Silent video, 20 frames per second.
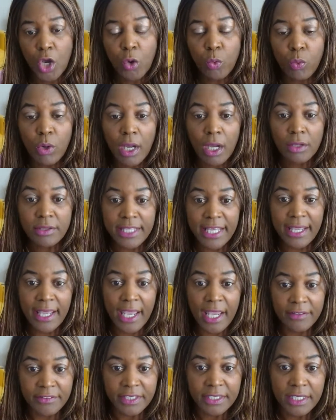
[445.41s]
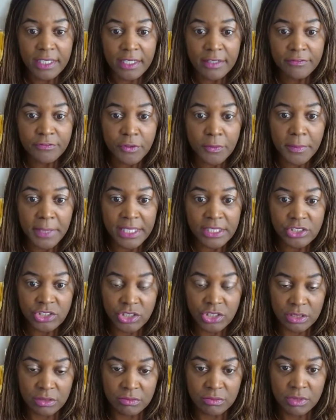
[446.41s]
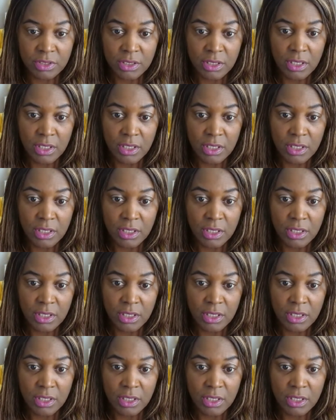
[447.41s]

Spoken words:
Well, they have a confirmation.